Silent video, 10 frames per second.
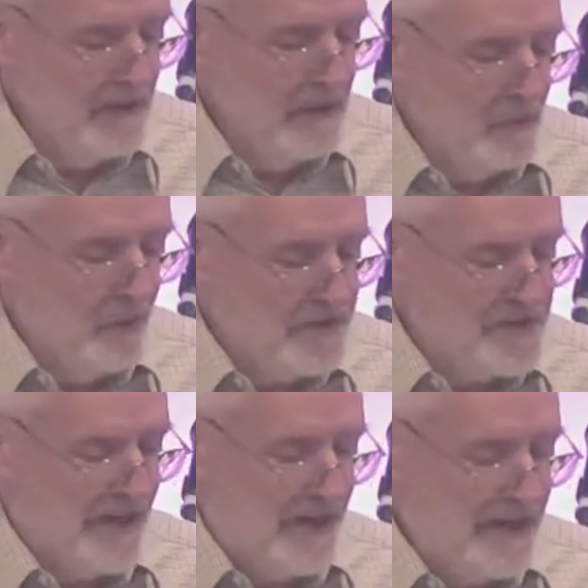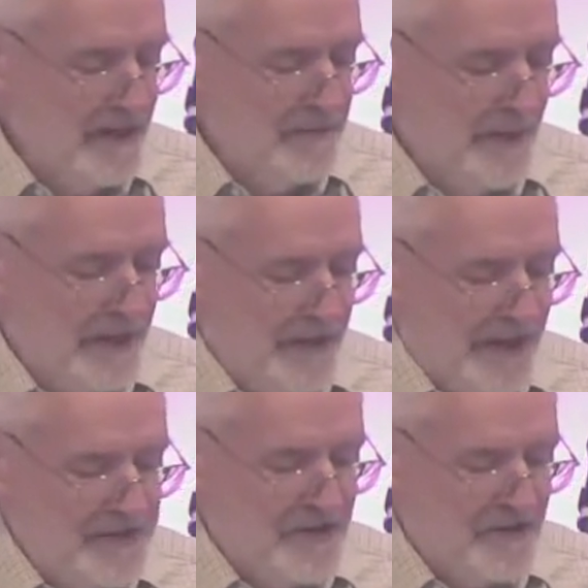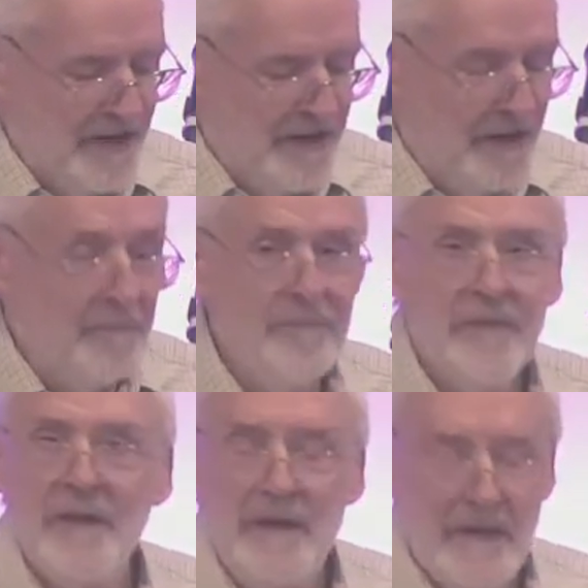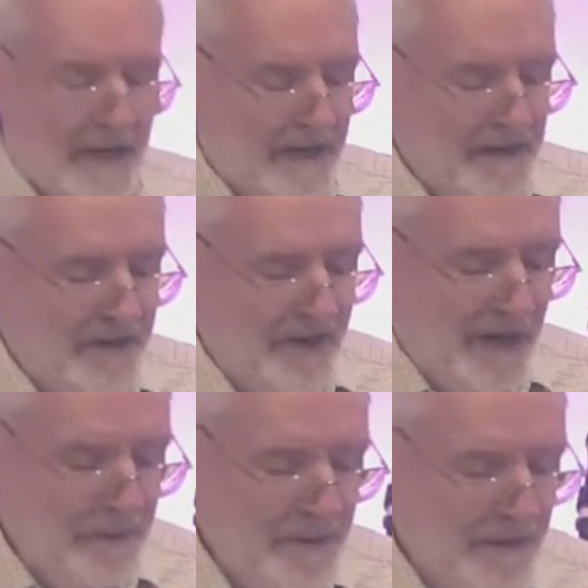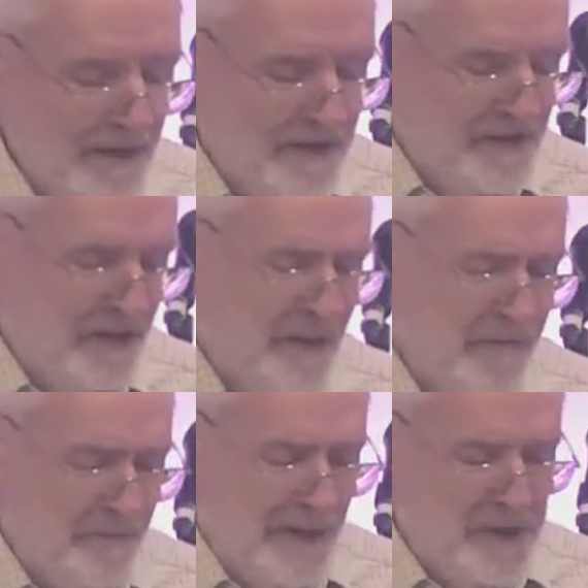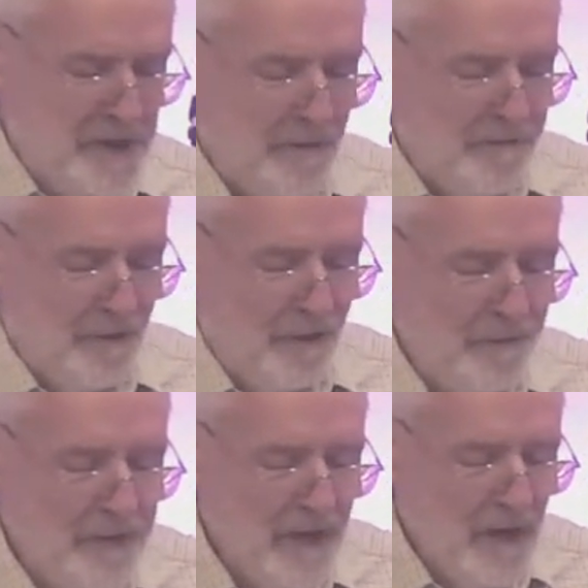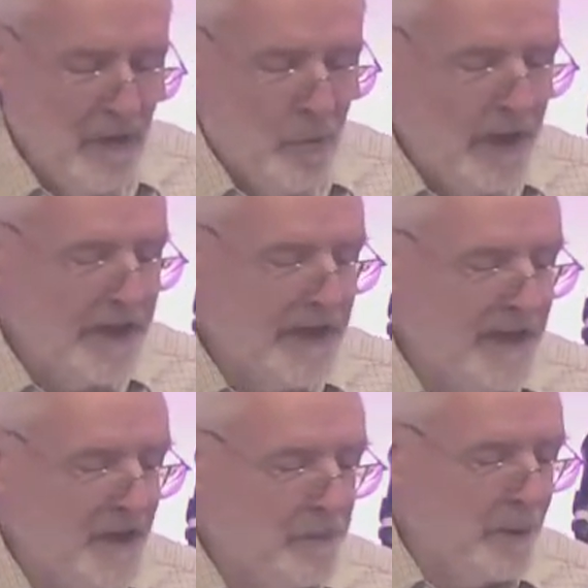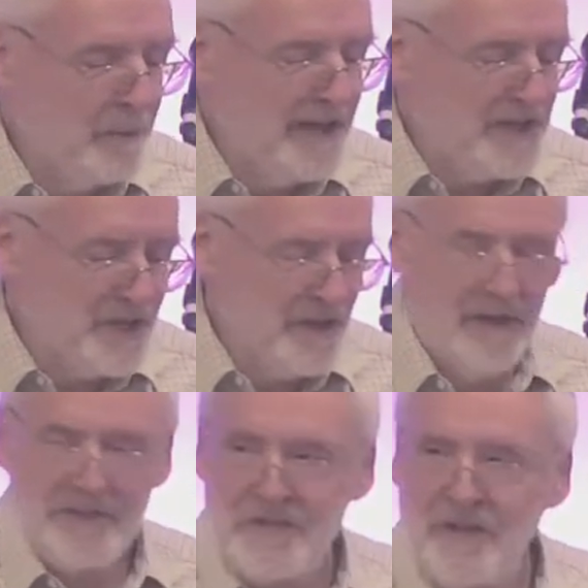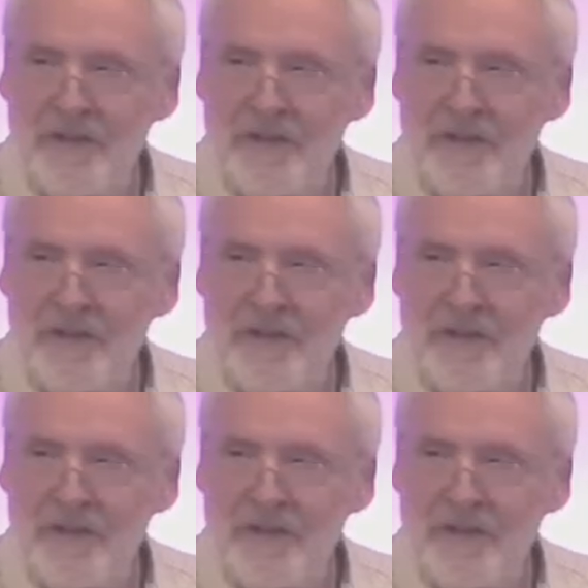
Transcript: Once I had made that surrender, I ended up, as I may have mentioned before, working in a probation hostel in